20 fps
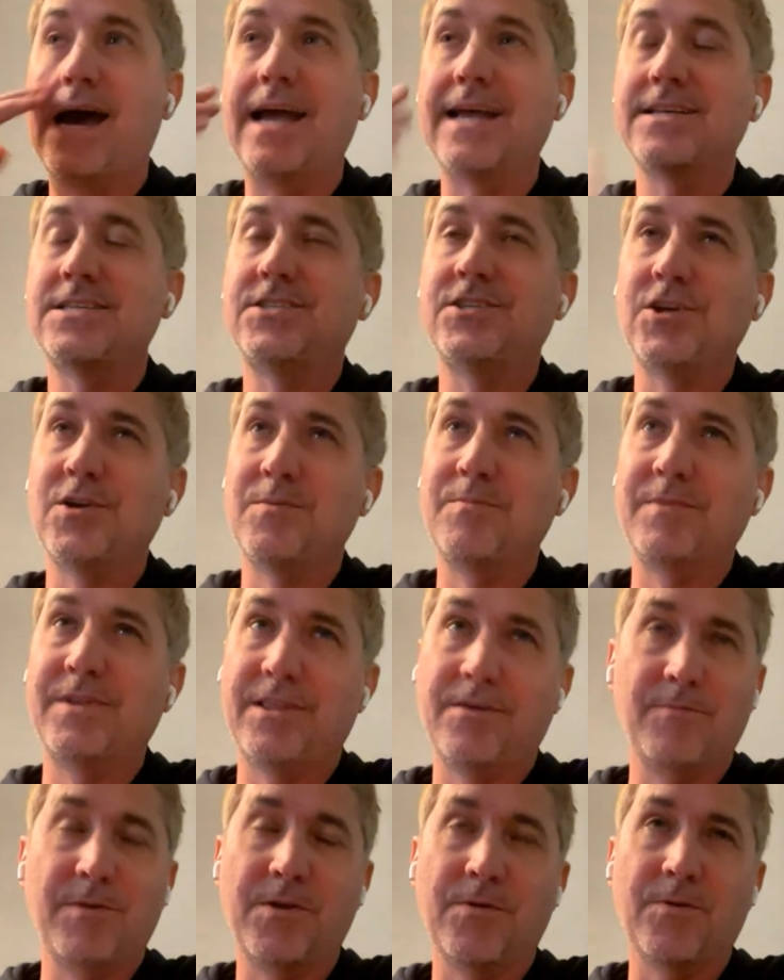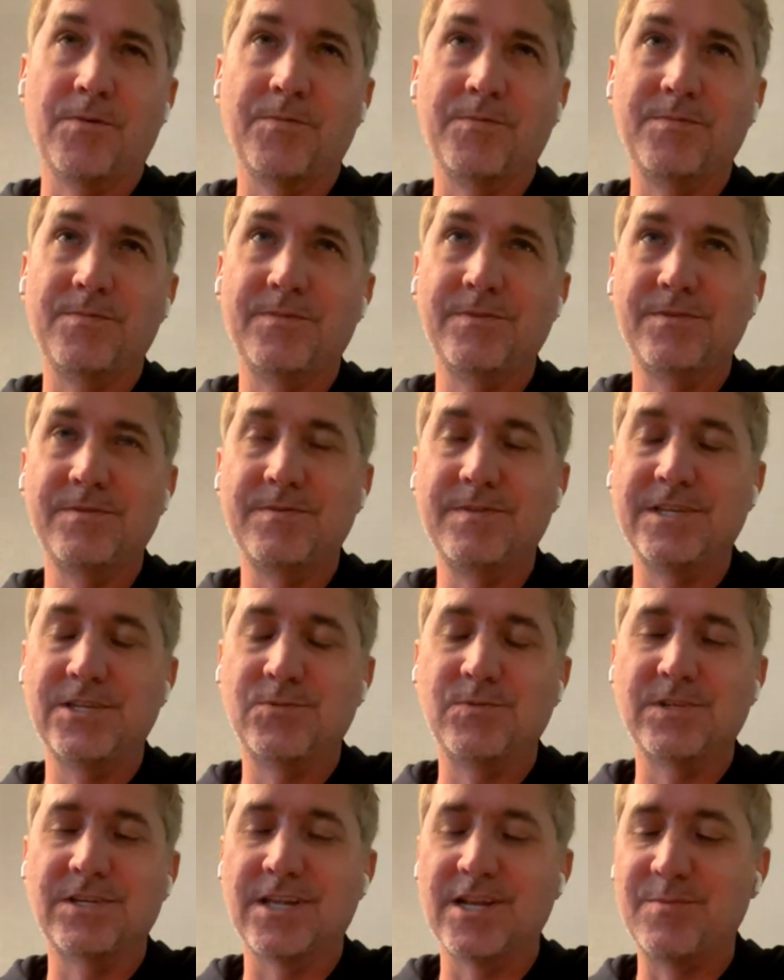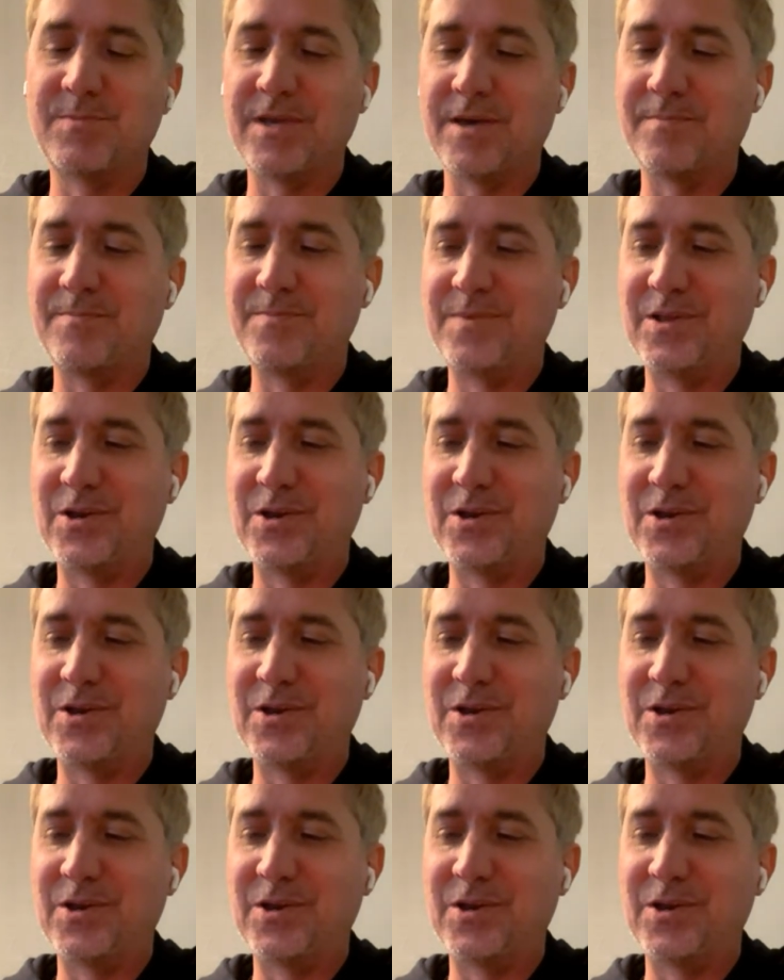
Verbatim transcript: I assumed that we were this was going to be a